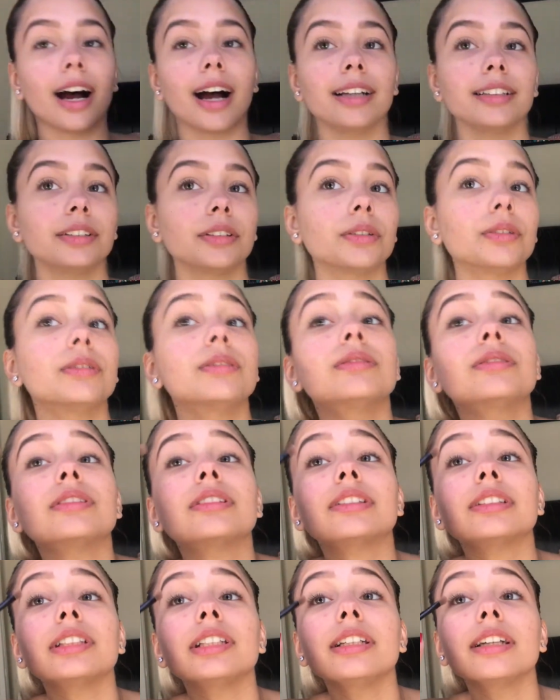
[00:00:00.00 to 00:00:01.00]
I don't
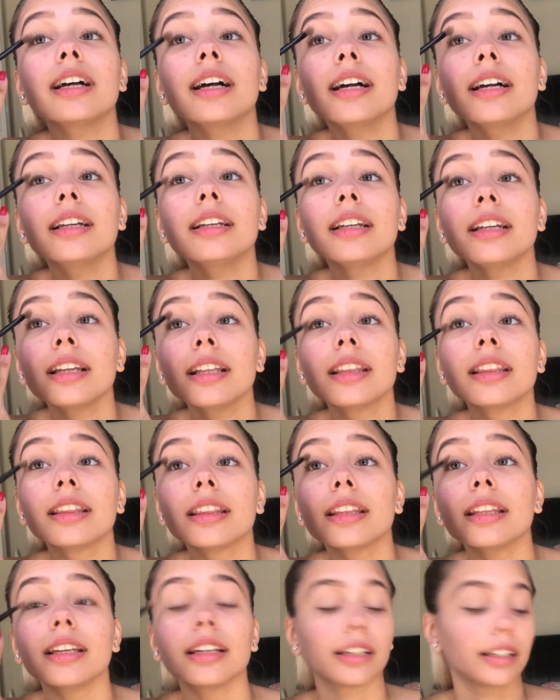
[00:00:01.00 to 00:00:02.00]
see
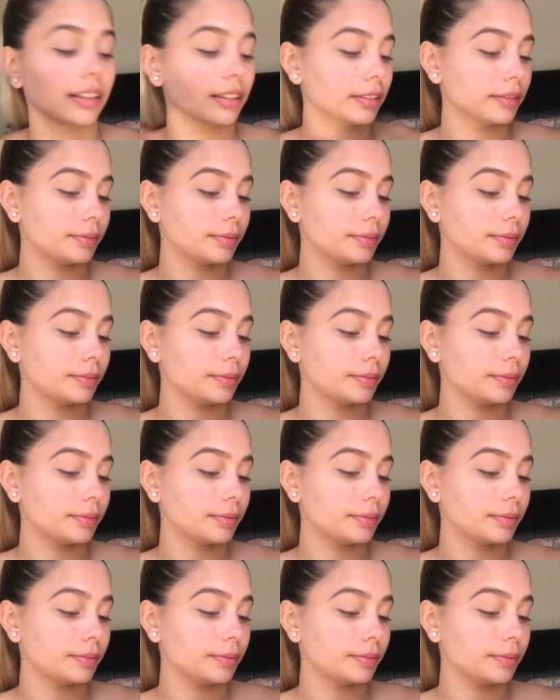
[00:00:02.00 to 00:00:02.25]
anything.